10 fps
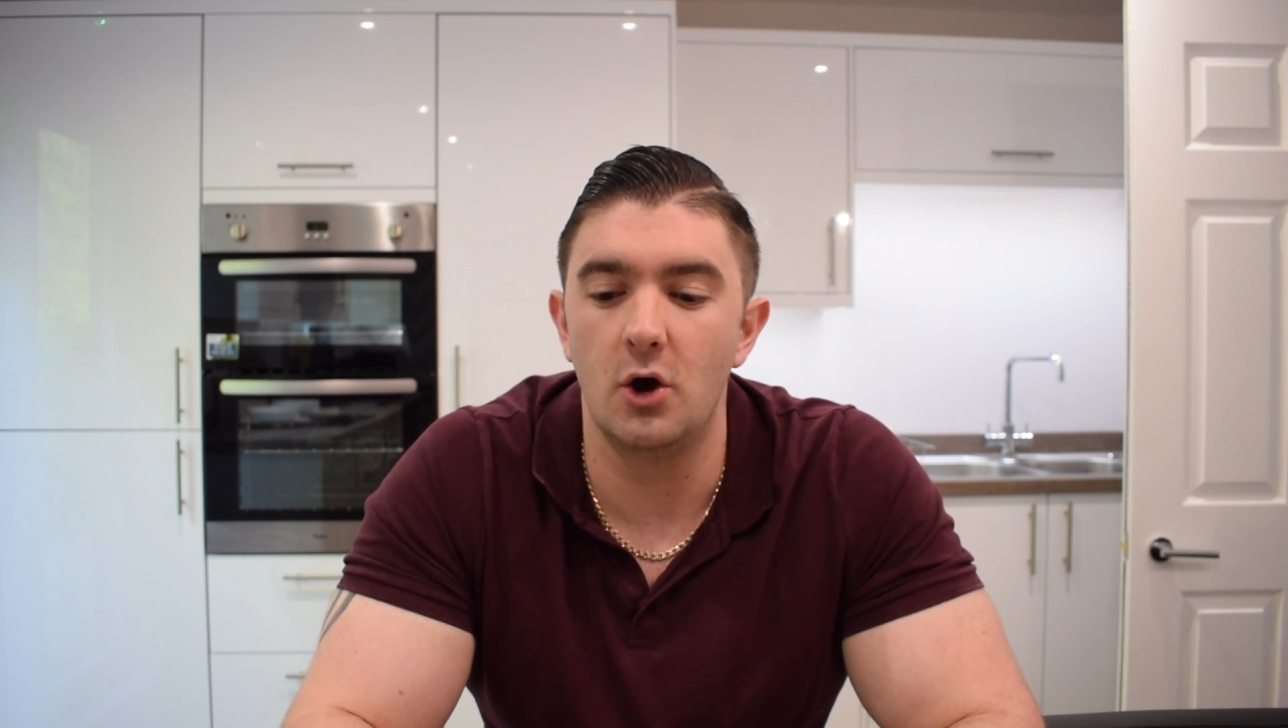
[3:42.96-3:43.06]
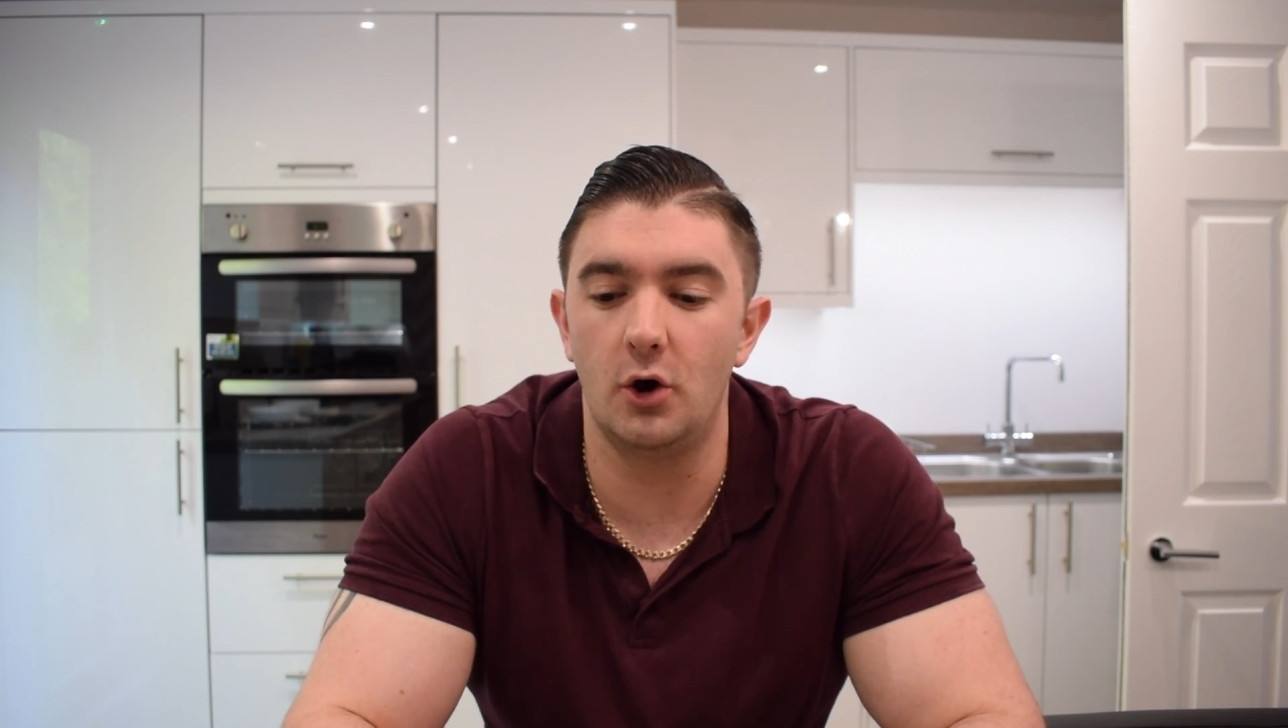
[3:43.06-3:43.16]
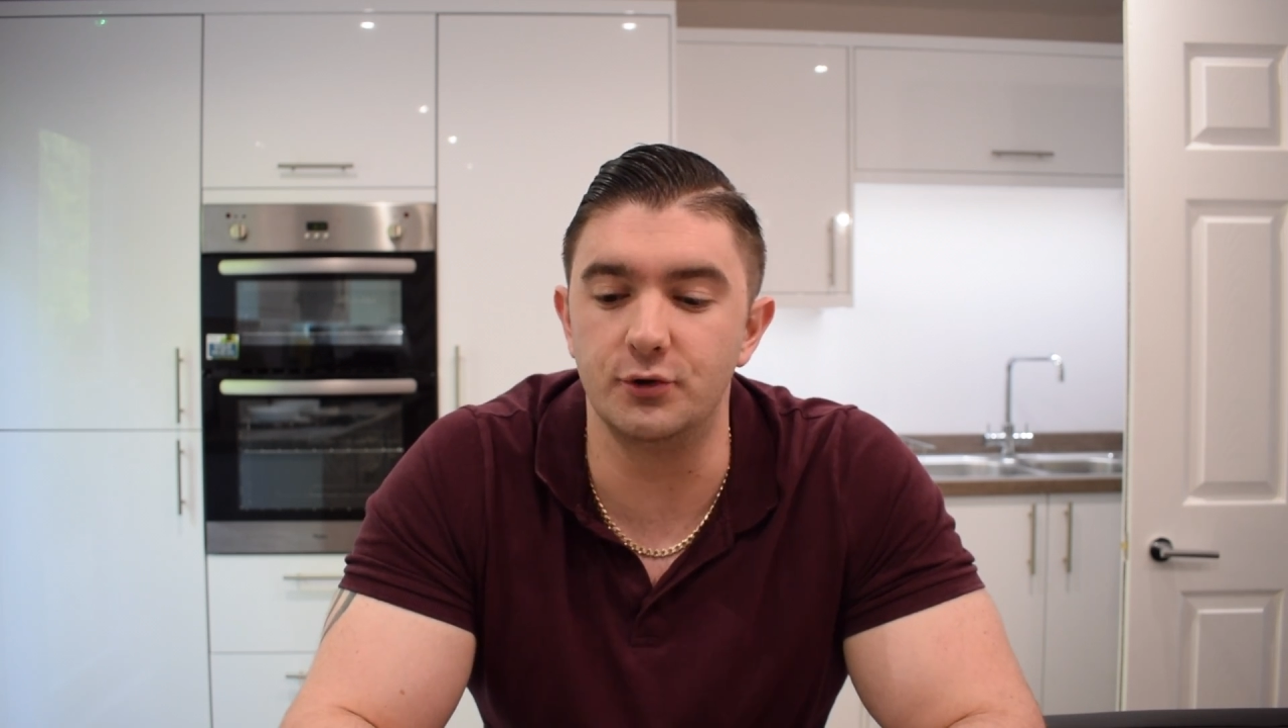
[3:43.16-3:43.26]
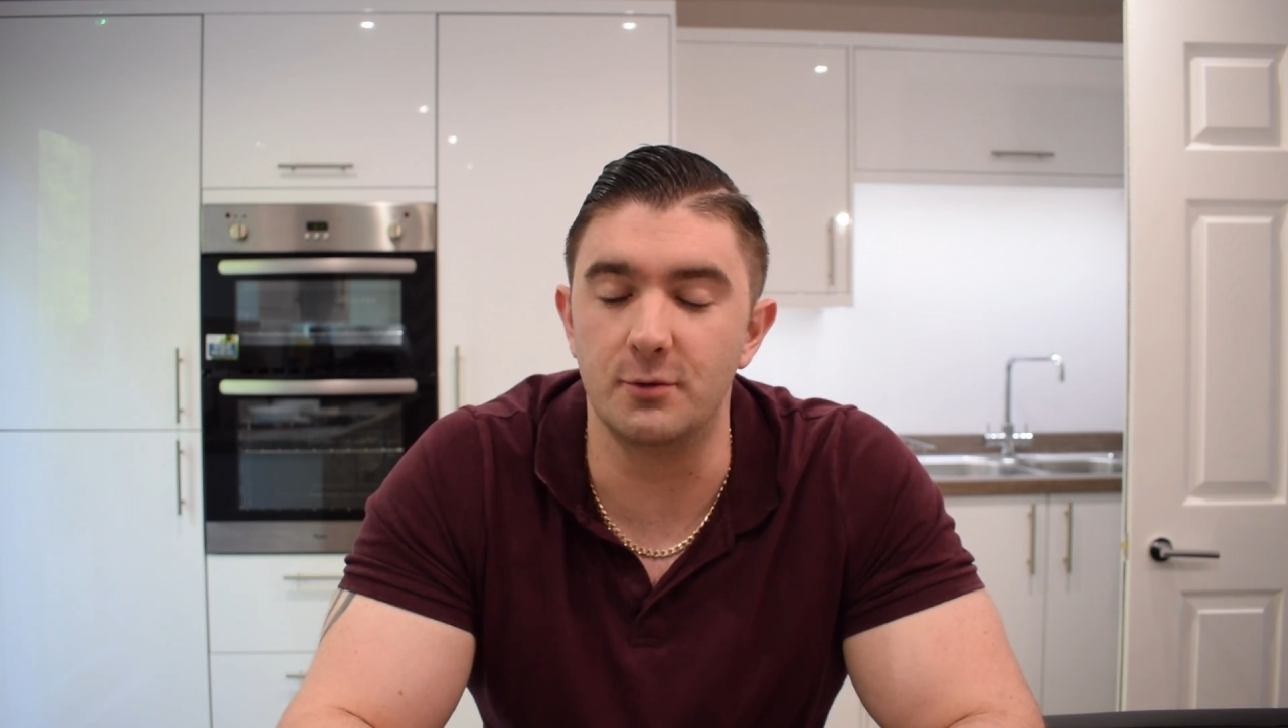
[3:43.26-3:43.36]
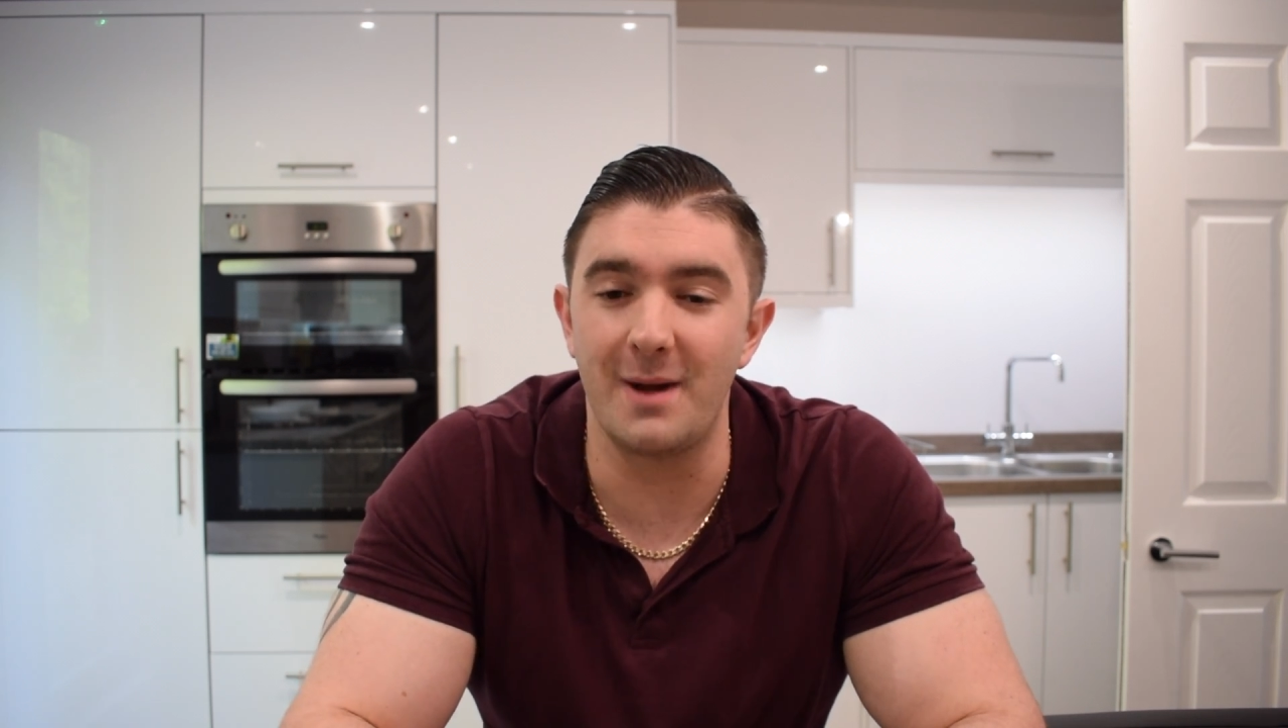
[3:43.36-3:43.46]

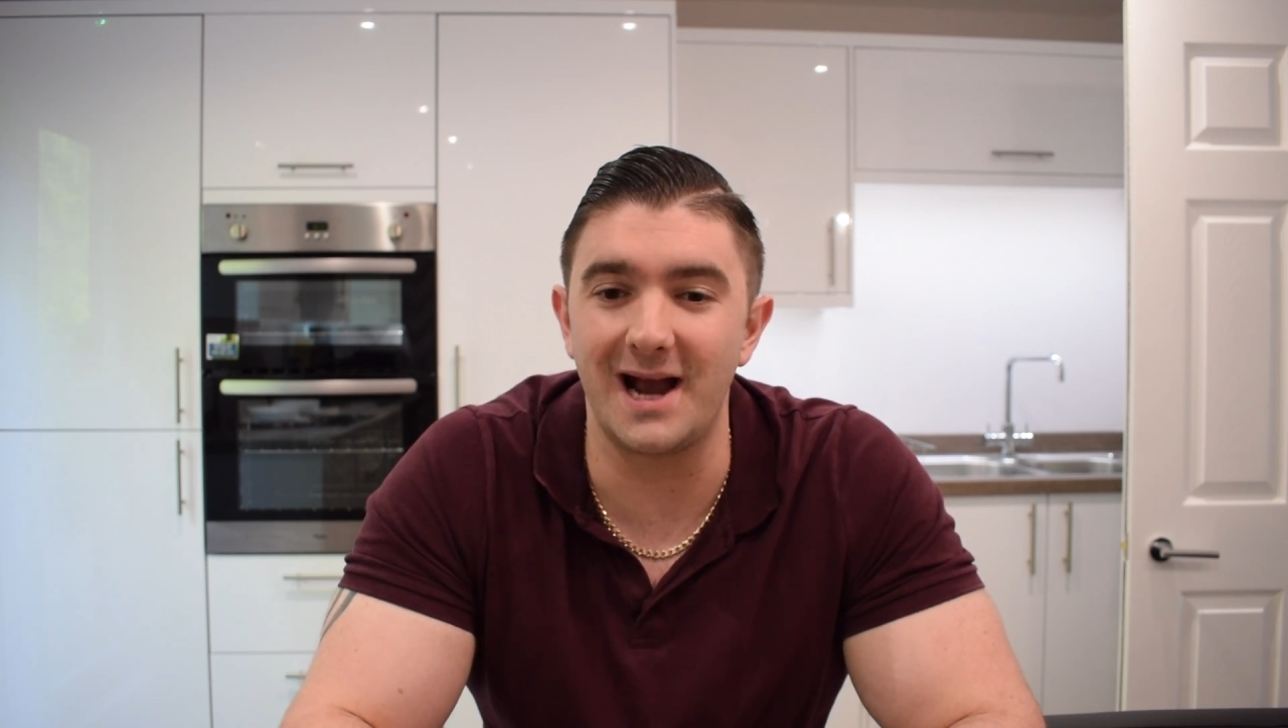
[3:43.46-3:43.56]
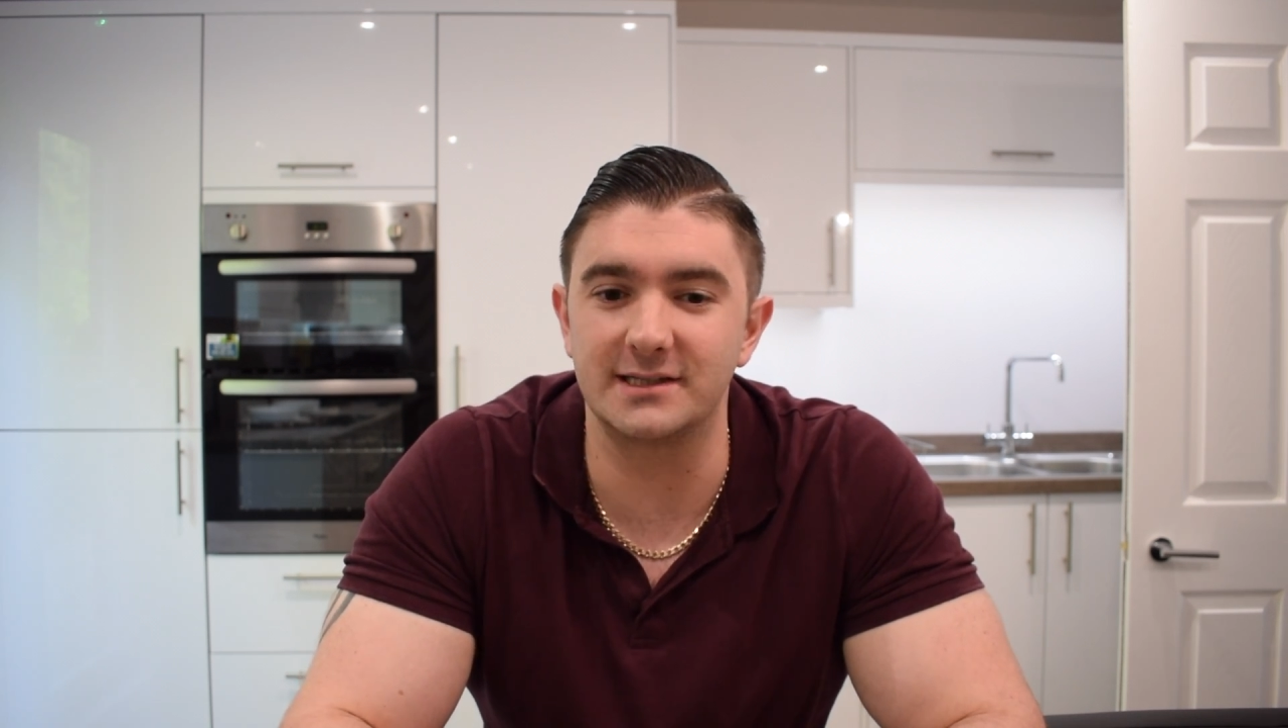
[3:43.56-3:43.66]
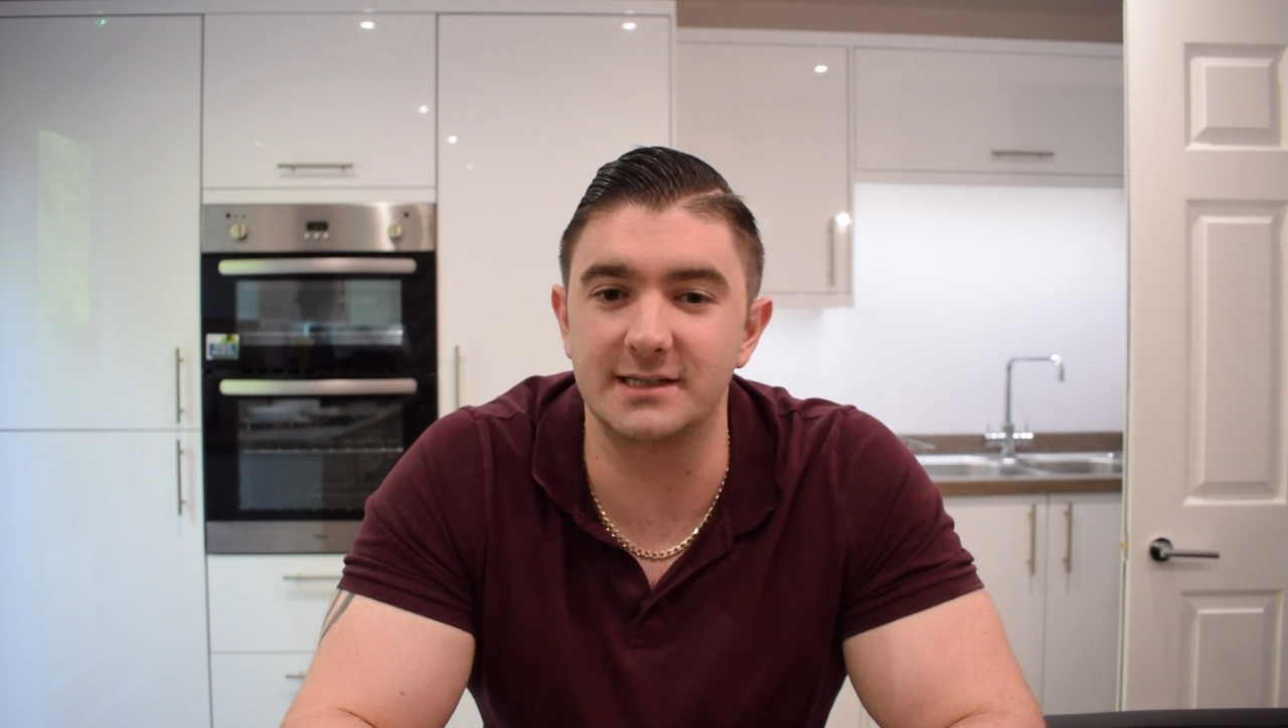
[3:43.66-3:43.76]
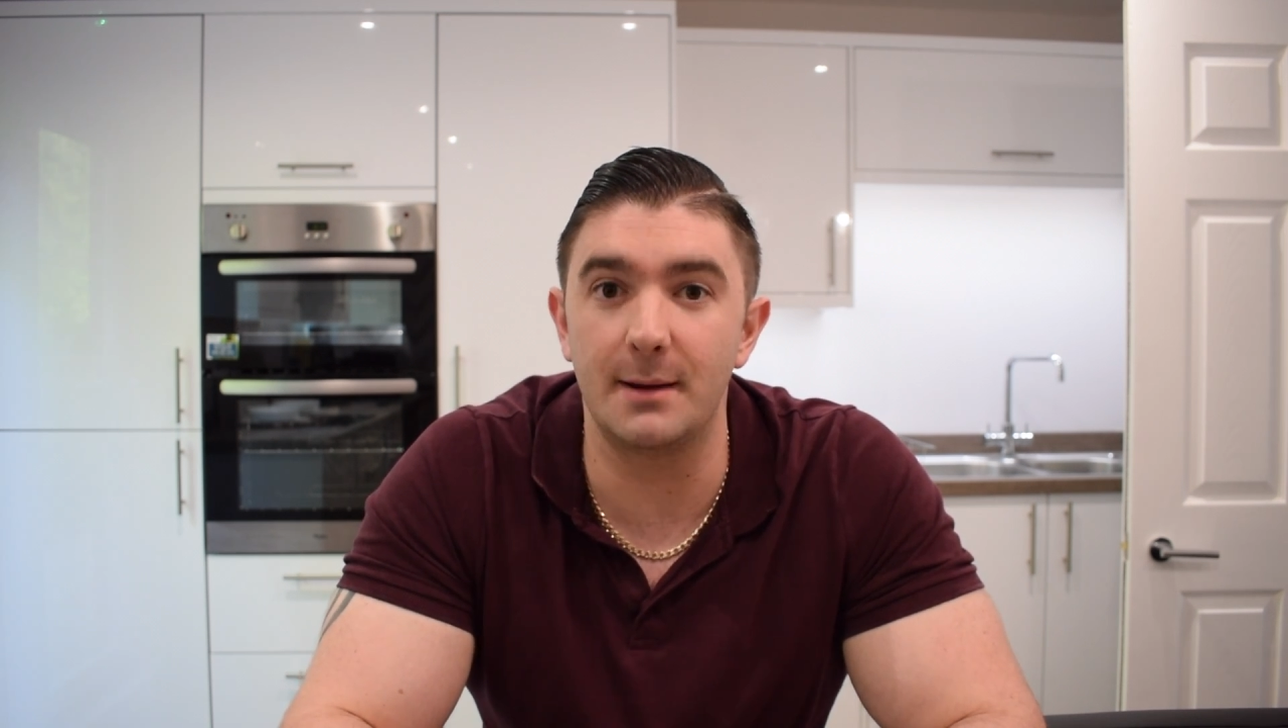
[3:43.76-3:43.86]
on your Macs and